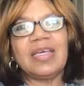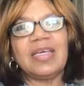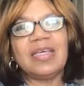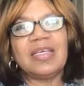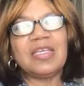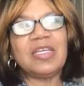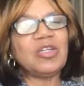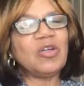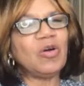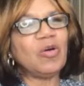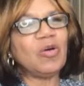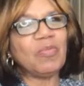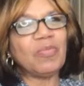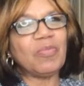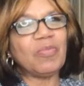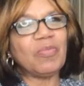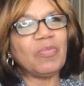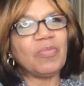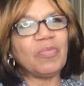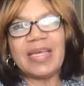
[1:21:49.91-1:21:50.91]
you don't
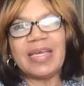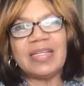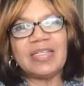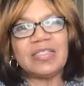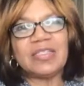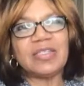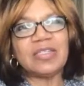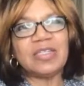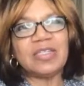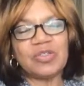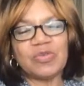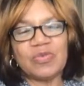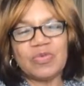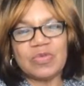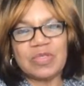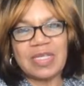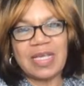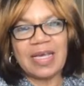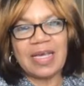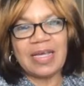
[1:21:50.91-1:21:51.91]
break into the
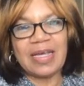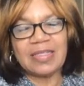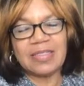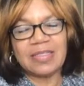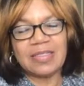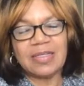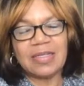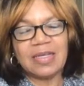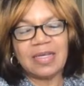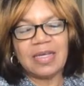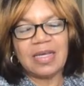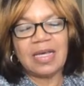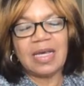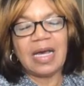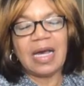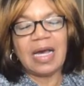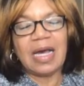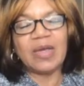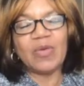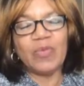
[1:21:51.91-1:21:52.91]
shoes yet
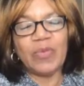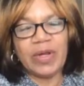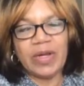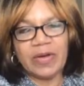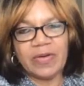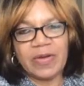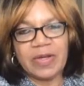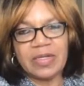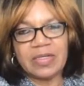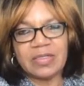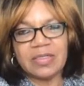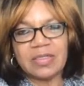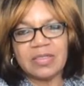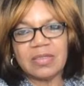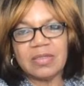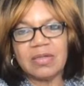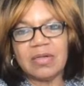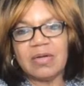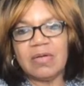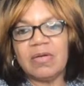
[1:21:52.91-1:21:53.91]
and you wear it,
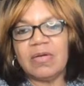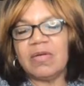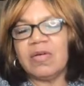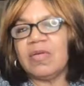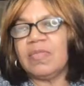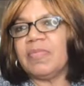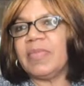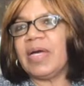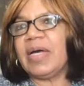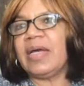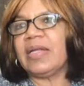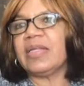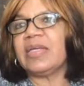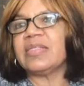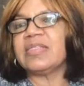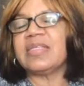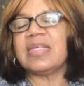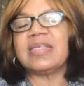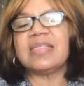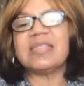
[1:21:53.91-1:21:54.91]
oh man, you
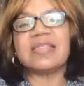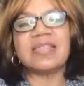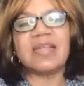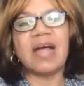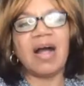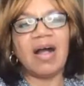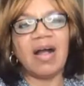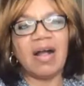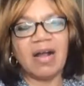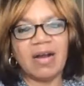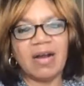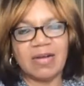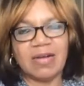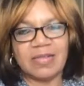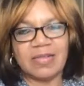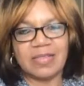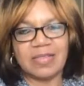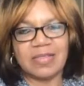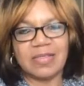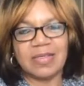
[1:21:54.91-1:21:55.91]
see
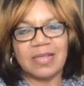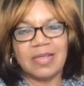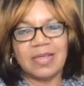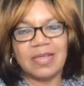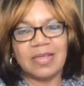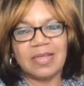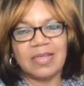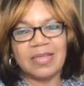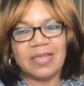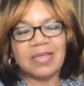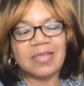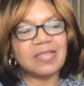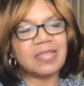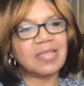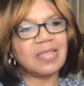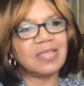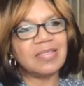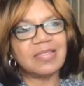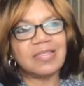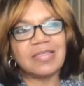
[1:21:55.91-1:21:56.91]
stars. You
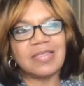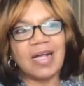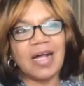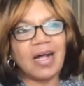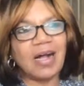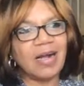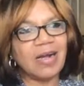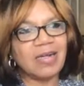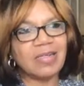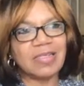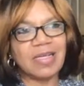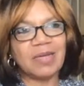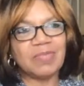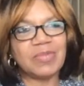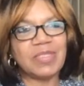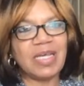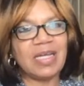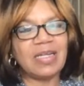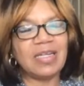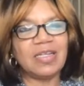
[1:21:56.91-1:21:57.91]
see stars, I'm
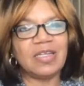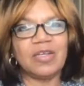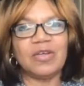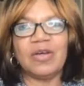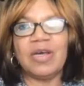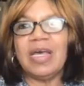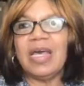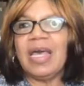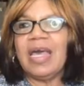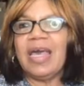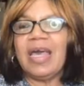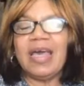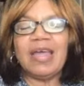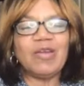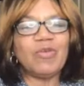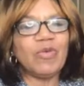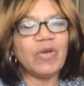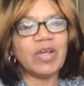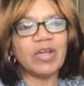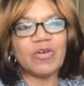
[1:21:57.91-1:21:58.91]
telling you.
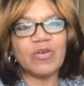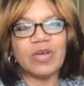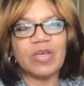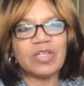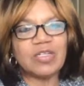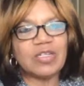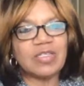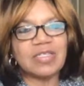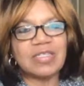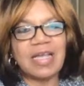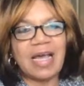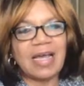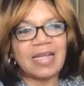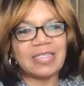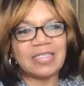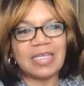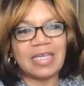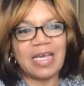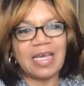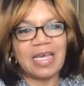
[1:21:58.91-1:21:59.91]
Anywhere you go, you're just dying
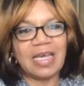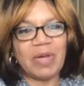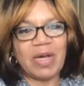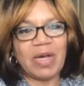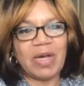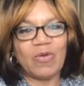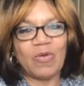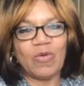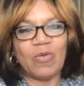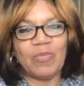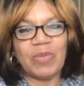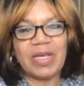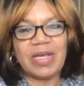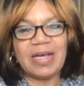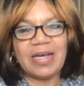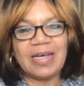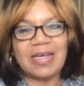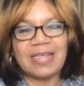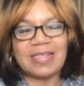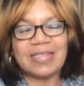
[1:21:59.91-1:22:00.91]
to get back home
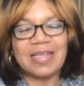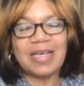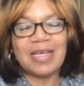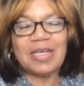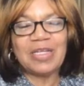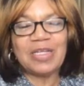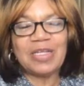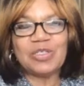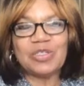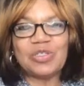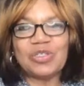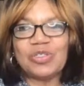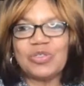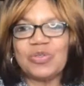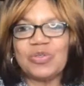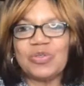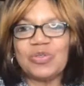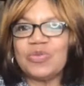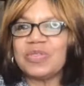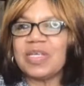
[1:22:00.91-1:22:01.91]
because the
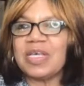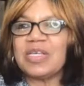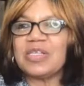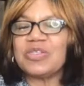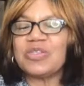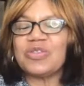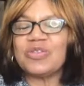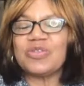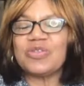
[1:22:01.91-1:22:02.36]
shoes is